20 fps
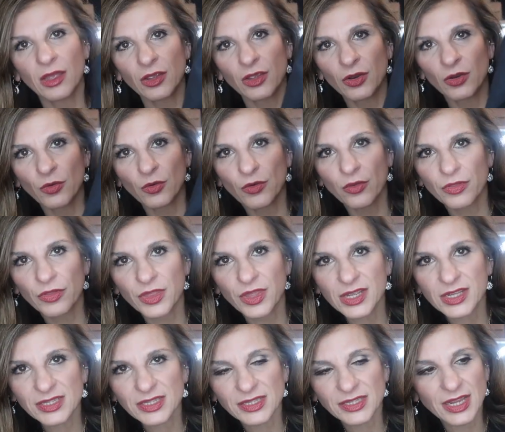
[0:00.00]
you know,
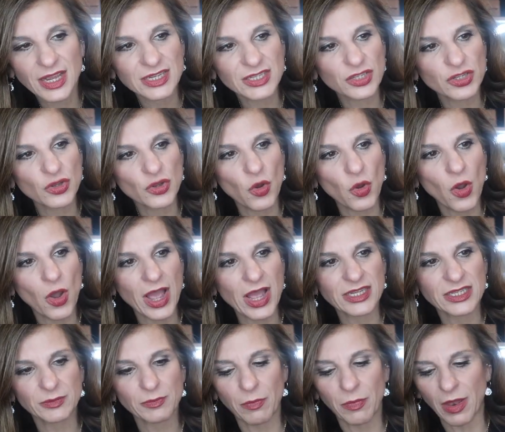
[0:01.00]
this is not
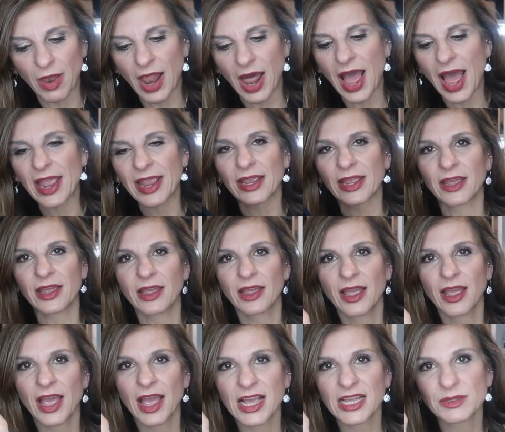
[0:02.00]
as black
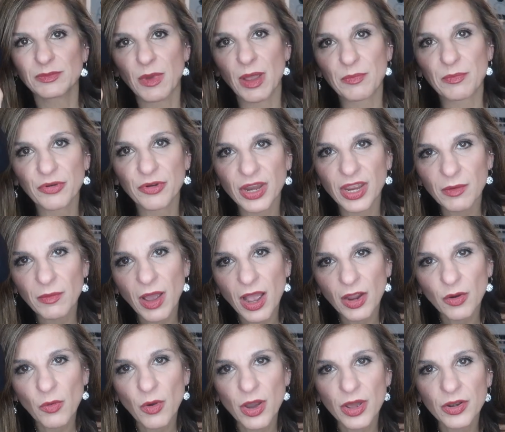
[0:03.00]
as my
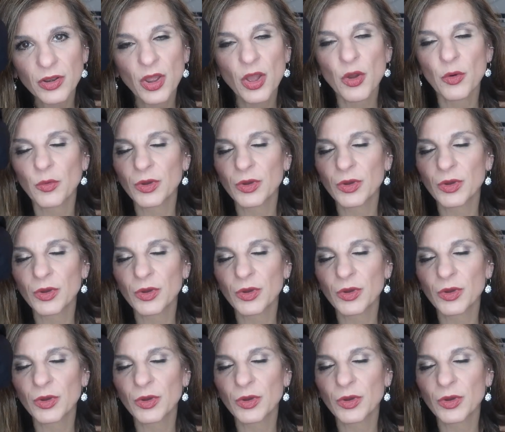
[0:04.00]
Primark one,